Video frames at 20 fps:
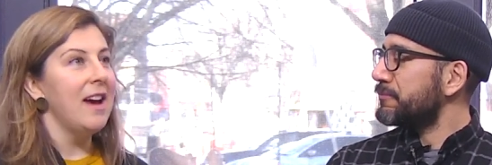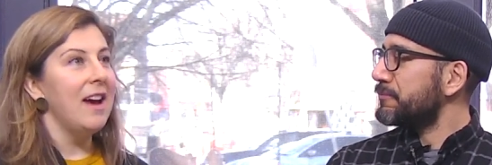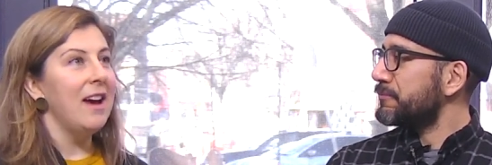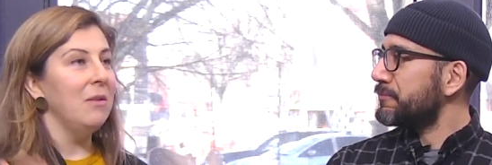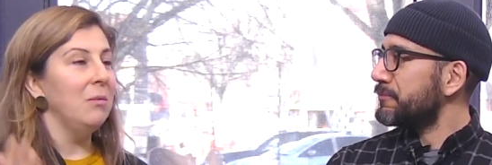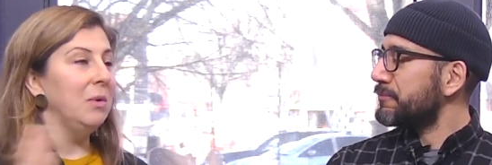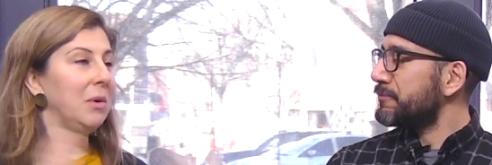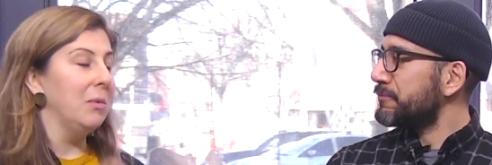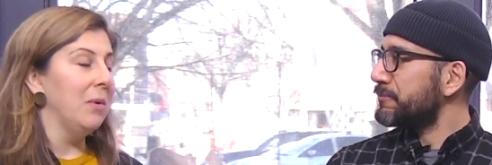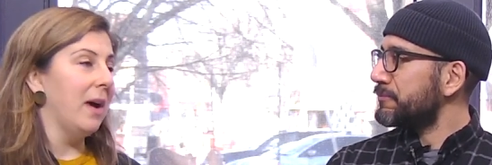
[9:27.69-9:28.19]

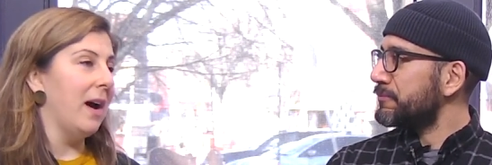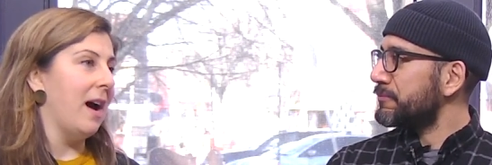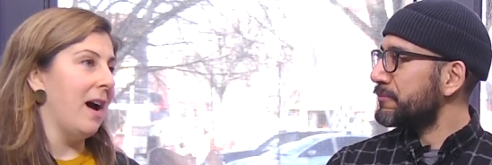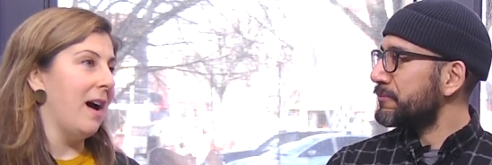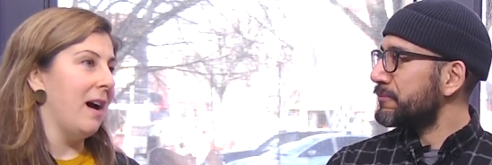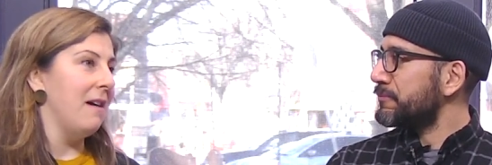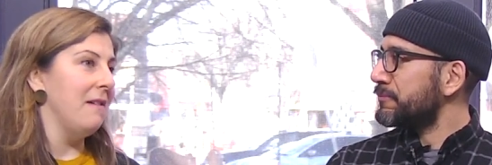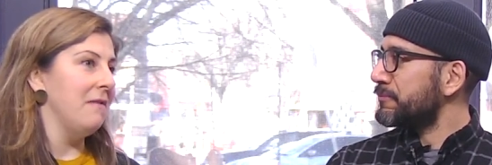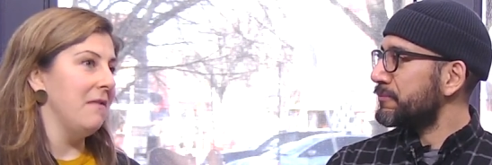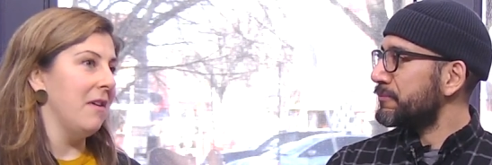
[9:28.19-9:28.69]
Speaker 1: and we will
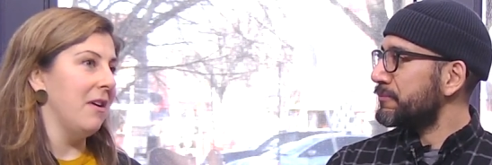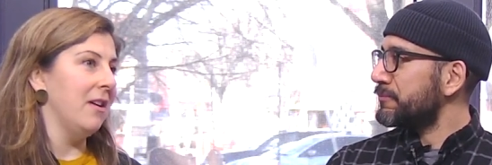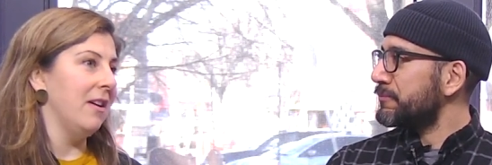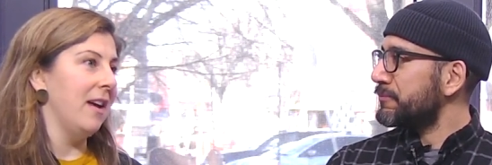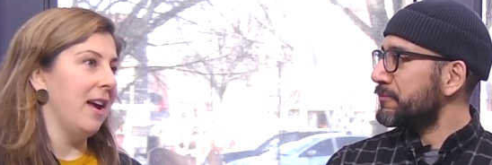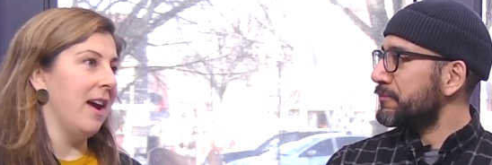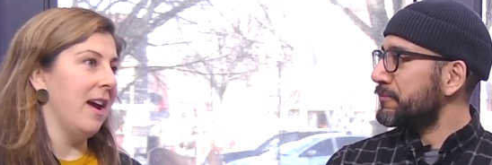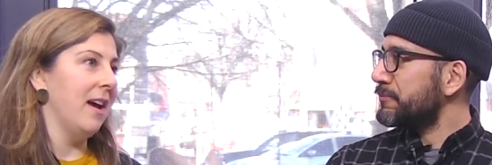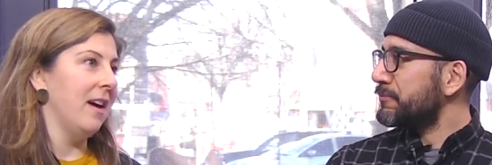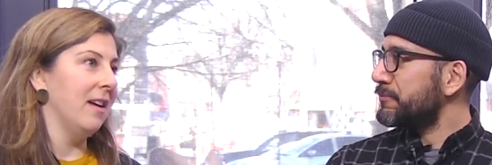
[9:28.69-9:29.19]
have
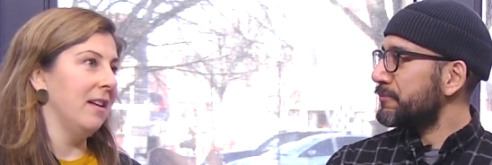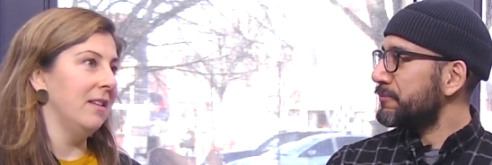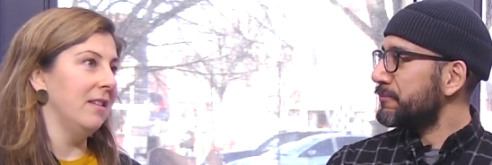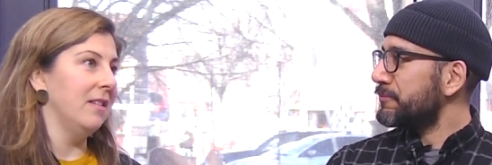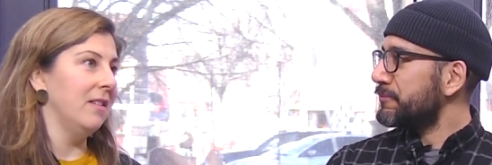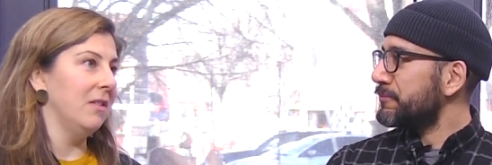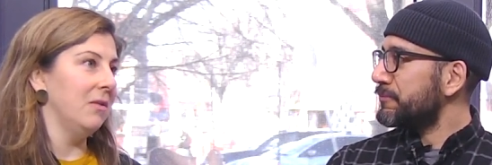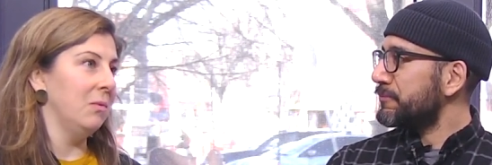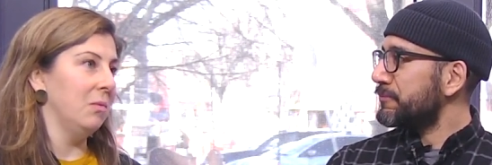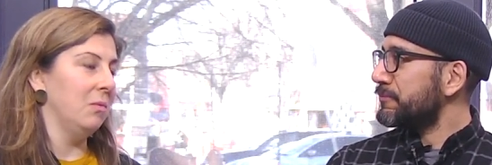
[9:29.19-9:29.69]
on
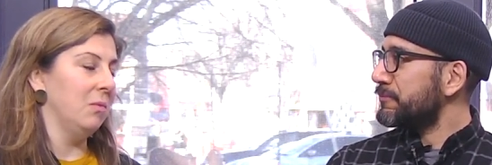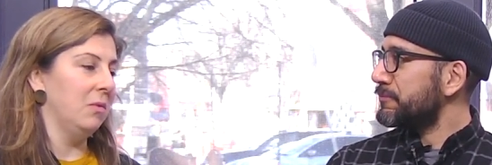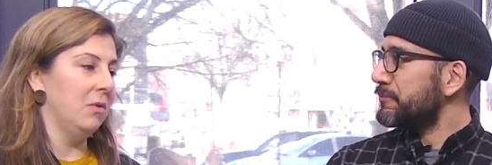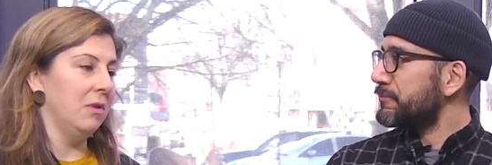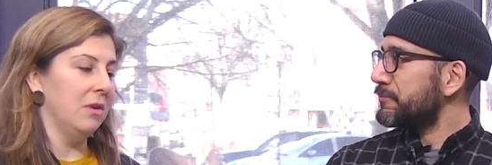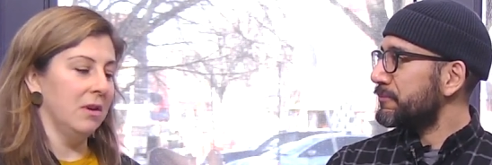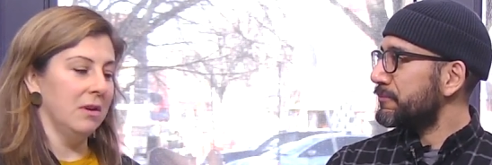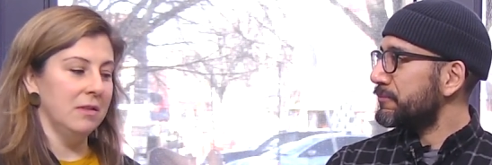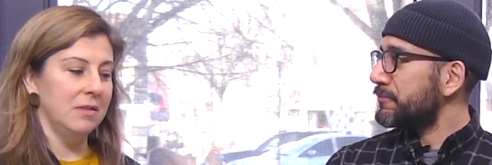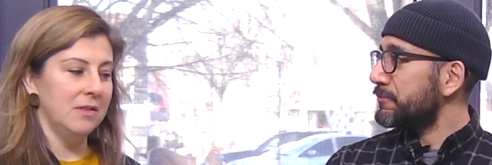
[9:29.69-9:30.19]
hand
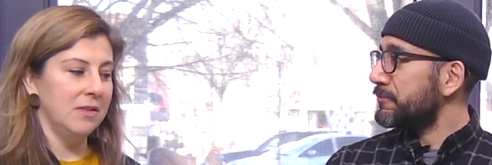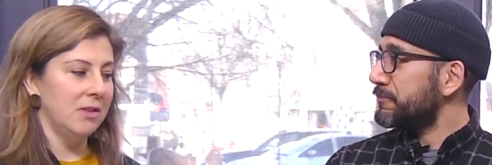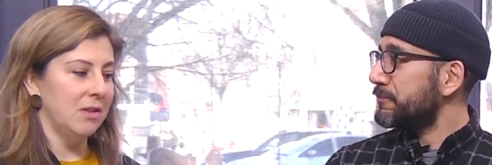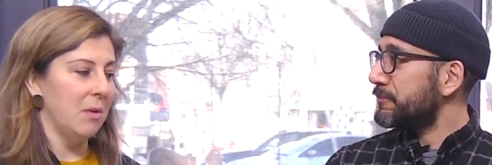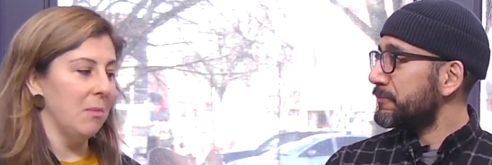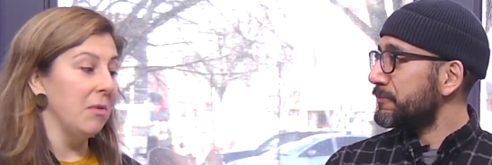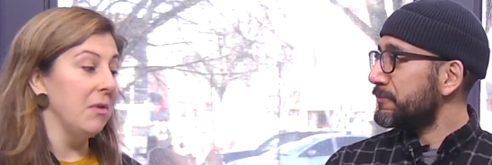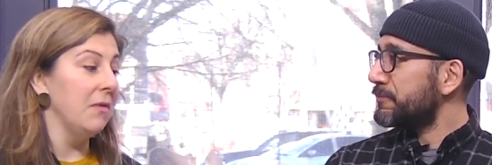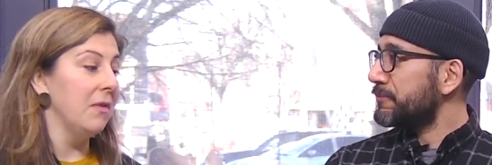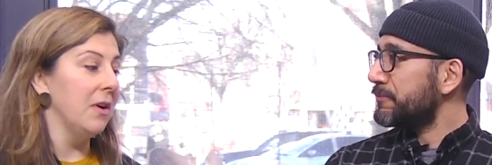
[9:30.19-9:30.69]
the
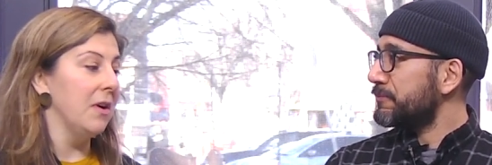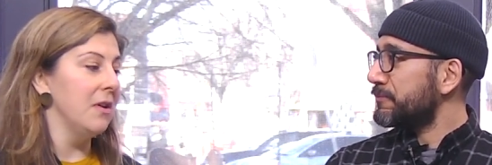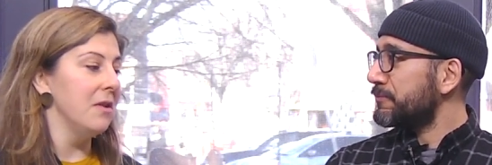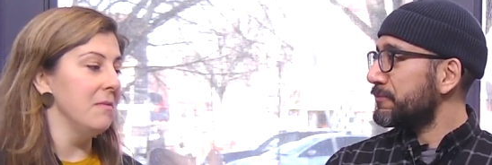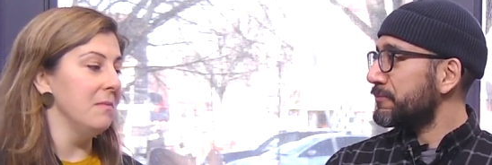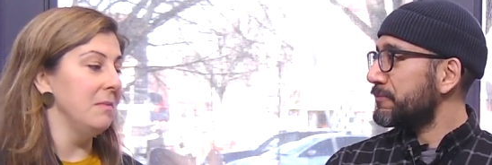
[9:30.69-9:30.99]
Somerville